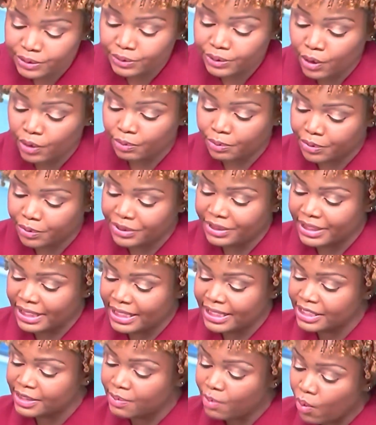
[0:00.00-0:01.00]
On a personal note, Brittany
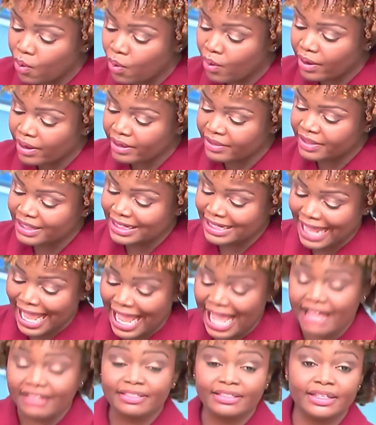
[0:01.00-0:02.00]
is more than an
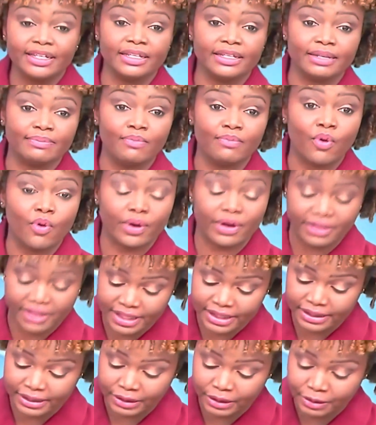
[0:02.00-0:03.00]
athlete, more
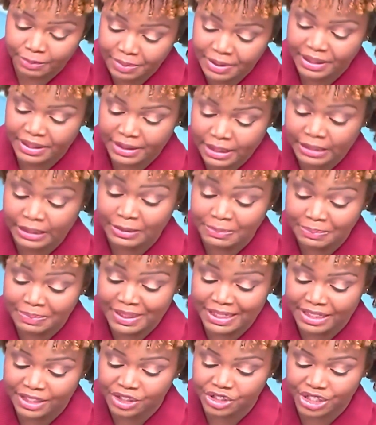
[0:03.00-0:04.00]
than an
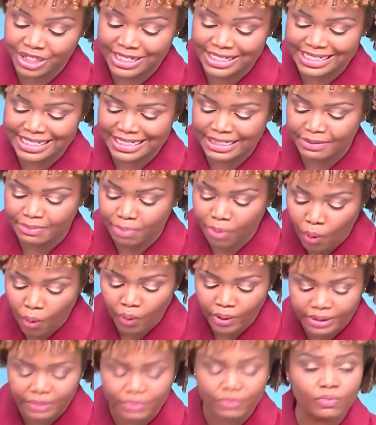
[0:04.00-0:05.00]
Olympian. She is an
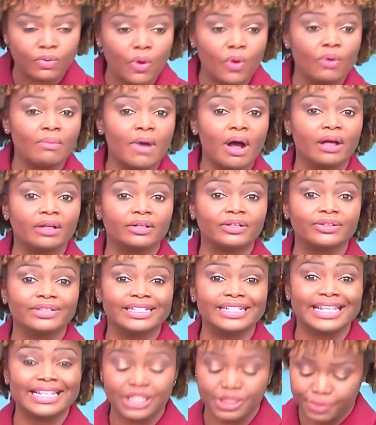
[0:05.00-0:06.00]
important role model
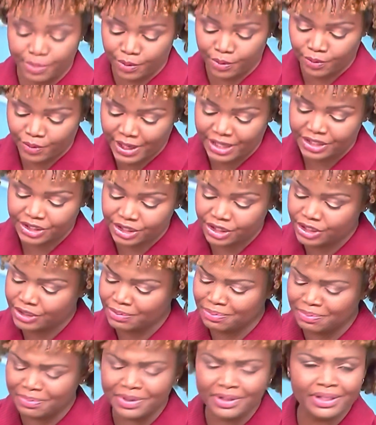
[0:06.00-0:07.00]
and inspiration to
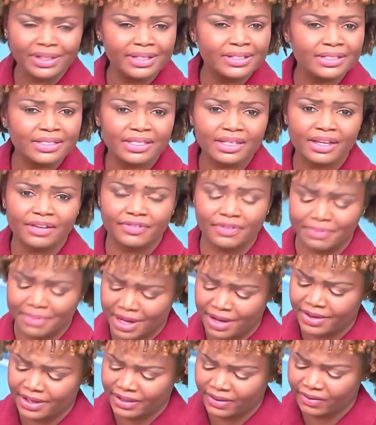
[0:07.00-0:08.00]
millions of
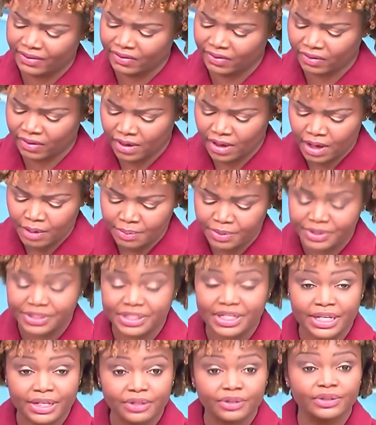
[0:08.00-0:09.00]
Americans,
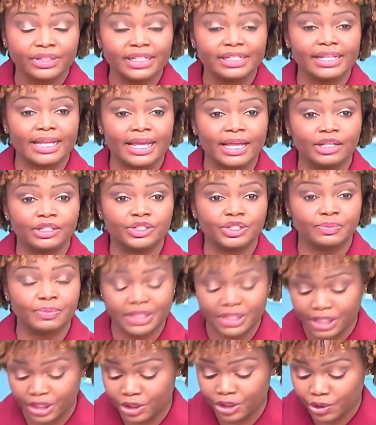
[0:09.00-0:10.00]
particularly the
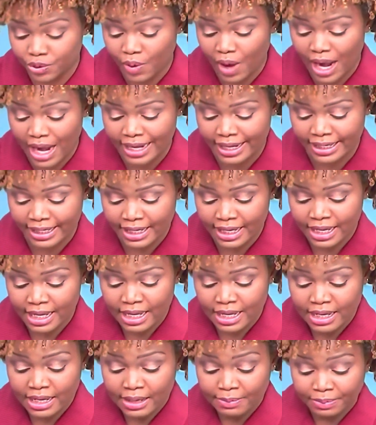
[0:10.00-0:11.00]
LGBTQI
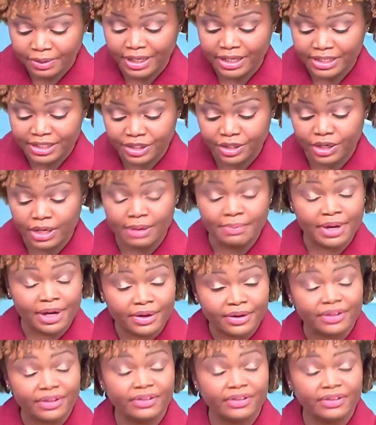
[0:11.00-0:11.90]
plus Americans.